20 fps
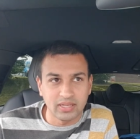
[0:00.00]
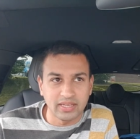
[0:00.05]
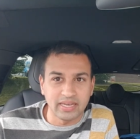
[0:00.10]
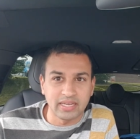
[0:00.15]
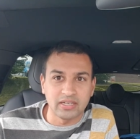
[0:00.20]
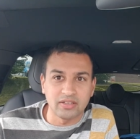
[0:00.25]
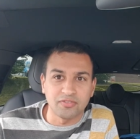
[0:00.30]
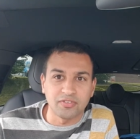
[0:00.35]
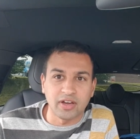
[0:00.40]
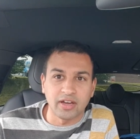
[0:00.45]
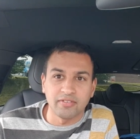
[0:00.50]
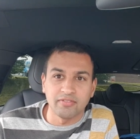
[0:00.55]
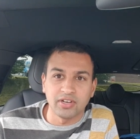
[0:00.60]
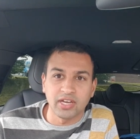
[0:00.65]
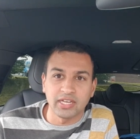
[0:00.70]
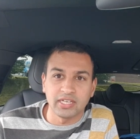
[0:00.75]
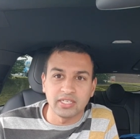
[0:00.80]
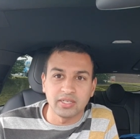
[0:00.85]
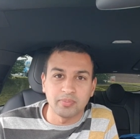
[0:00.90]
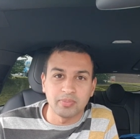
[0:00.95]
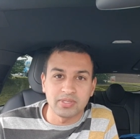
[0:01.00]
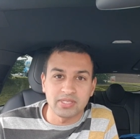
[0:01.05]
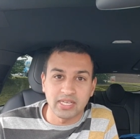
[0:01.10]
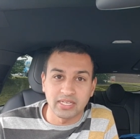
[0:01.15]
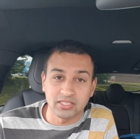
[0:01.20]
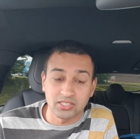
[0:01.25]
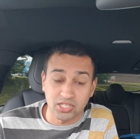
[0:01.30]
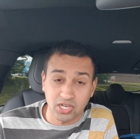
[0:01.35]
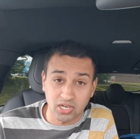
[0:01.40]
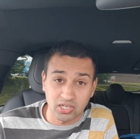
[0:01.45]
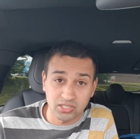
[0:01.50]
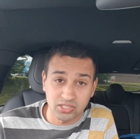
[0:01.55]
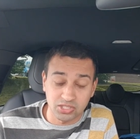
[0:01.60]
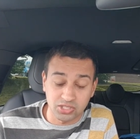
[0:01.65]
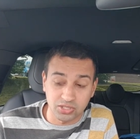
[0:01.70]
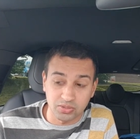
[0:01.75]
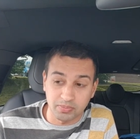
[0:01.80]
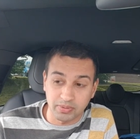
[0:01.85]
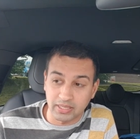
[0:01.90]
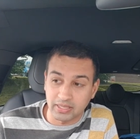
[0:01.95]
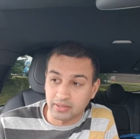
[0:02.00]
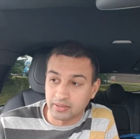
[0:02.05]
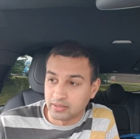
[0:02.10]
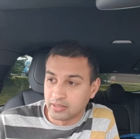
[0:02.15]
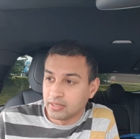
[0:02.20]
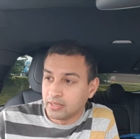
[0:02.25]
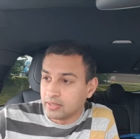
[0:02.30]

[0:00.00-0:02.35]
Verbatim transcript: 85–90% charge should be